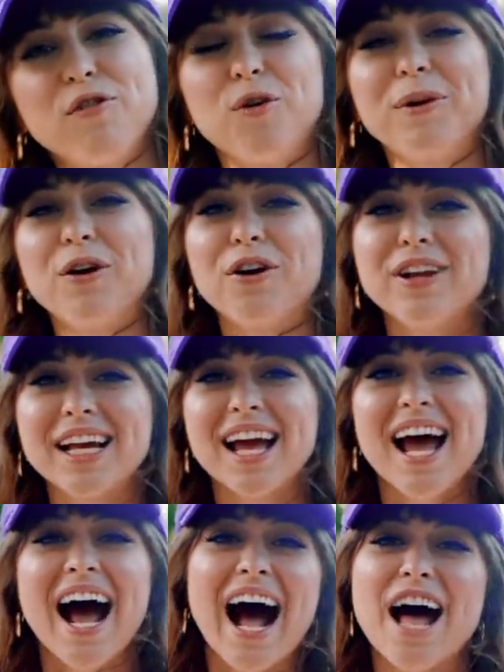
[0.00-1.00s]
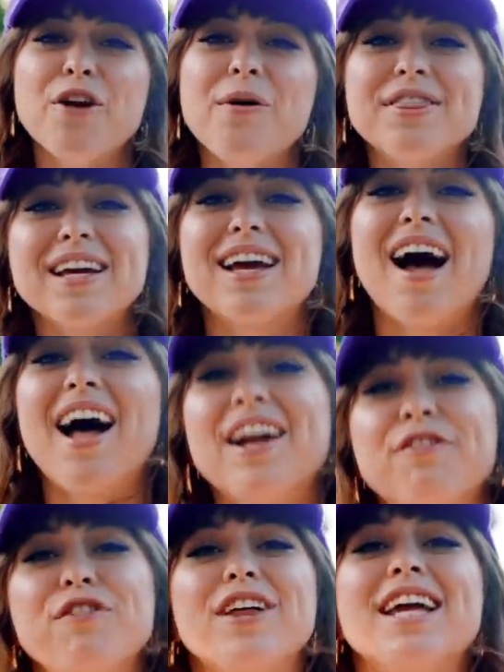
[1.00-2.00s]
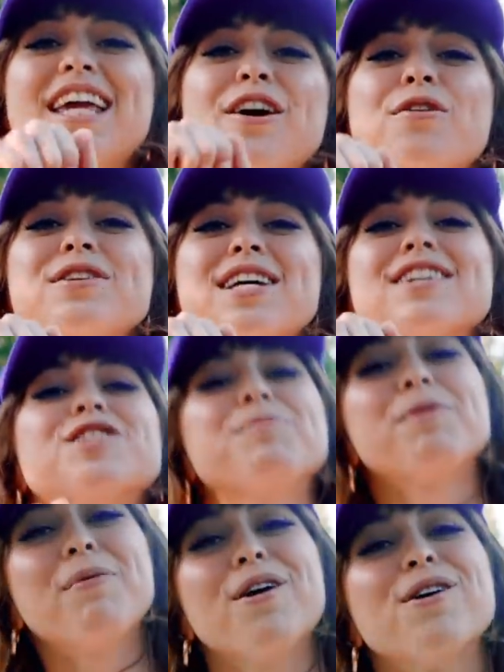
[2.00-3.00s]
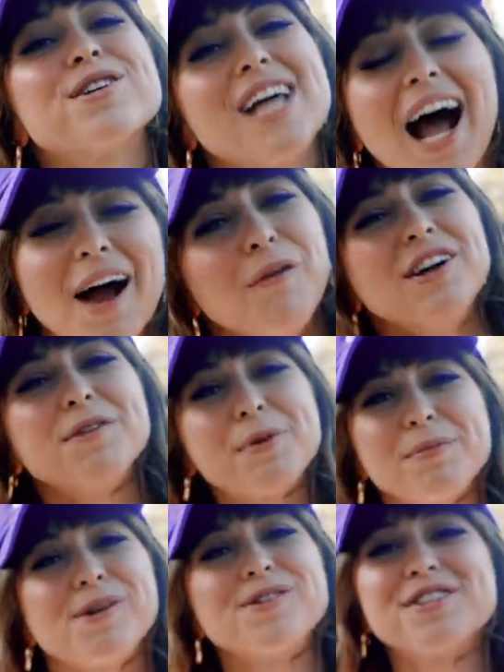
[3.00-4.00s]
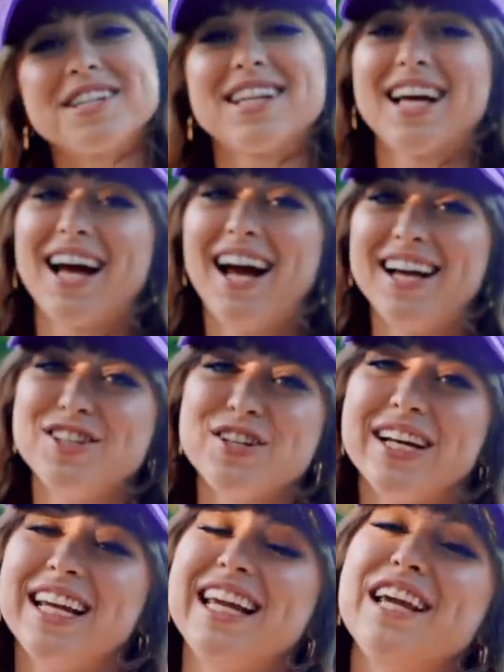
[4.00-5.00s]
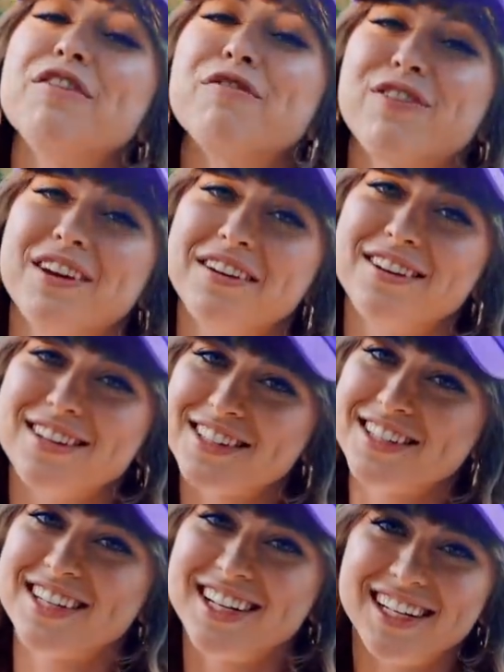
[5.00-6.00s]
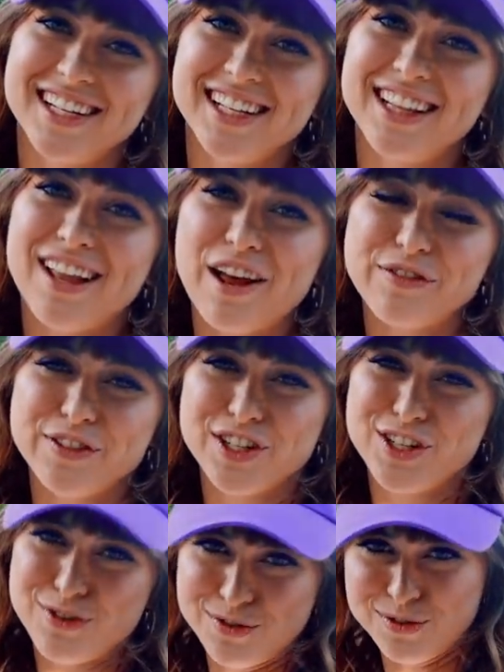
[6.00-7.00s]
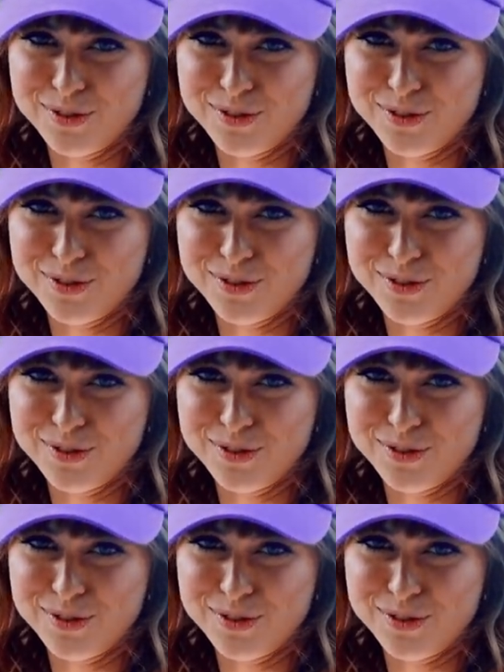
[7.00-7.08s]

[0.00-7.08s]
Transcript: for me or like I don't want the guy to feel like he always has to propose. I want to propose to the guy so that he feels love too.